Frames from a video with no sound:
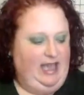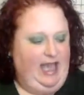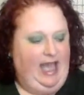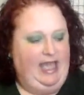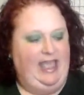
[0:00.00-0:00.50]

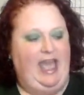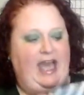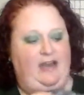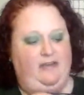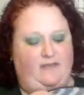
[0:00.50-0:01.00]

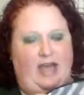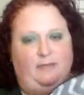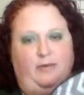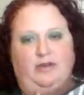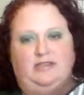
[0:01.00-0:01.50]
I
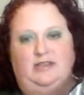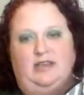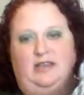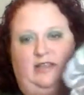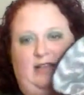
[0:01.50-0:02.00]
put
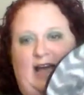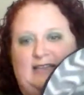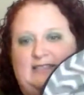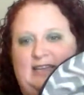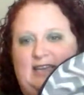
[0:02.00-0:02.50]

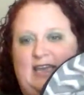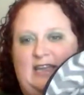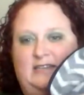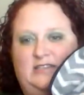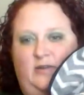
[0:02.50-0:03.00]
elastic
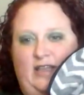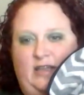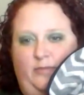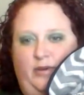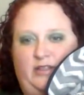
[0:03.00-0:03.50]
in so I
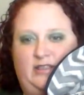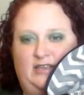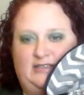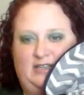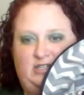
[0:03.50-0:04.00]
could put the
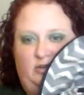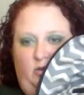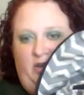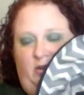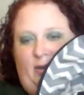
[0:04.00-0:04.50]
essential
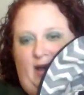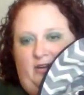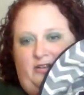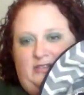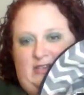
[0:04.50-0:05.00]
oil
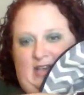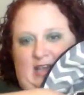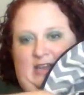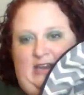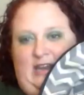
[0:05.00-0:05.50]
bottles
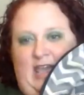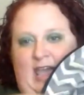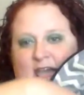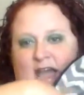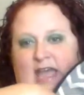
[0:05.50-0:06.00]
in
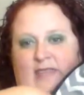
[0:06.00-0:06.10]
and